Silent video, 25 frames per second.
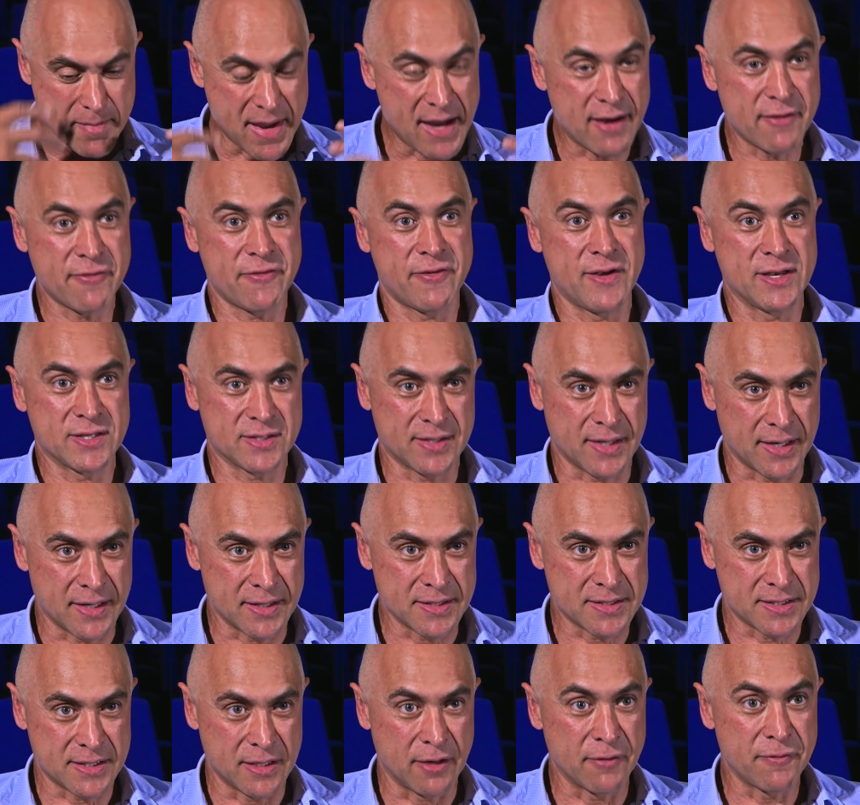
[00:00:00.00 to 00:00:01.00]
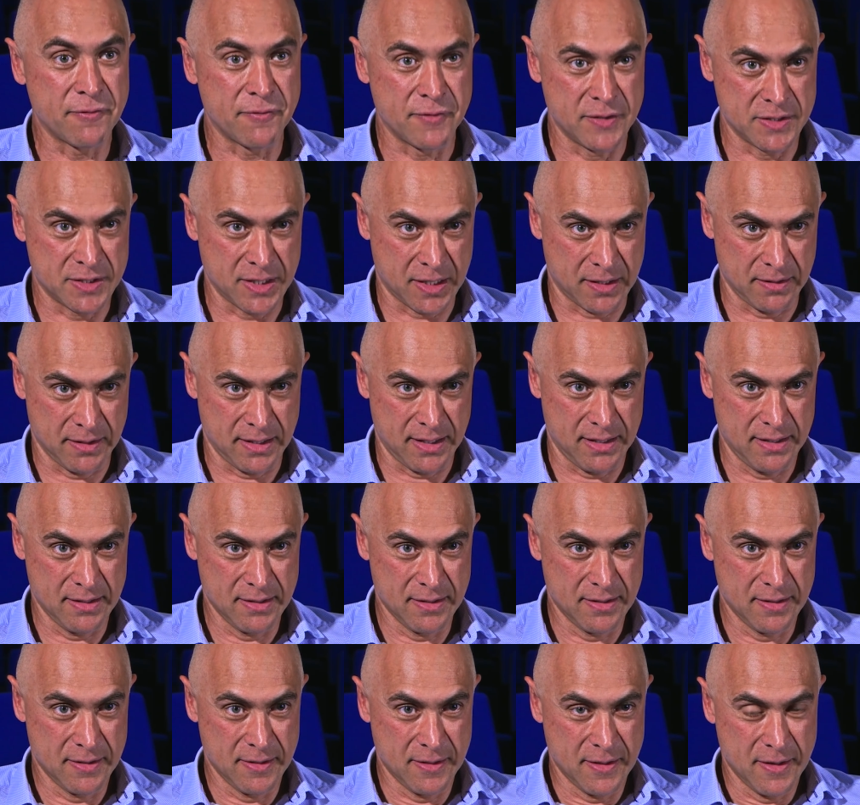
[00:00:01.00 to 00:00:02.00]
manifested itself physically.
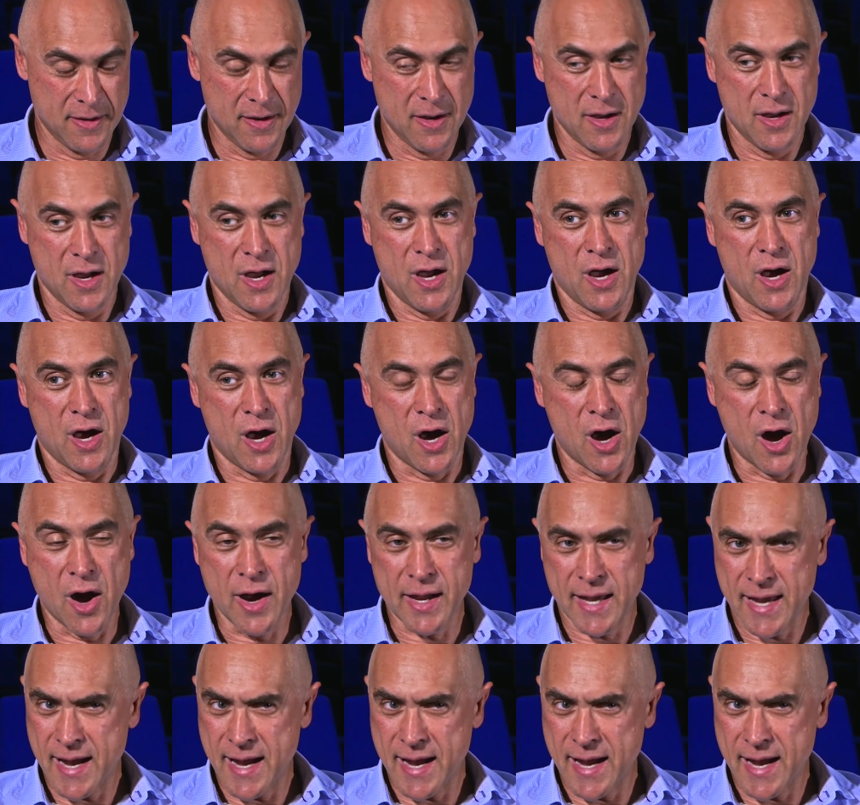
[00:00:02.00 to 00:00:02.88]
I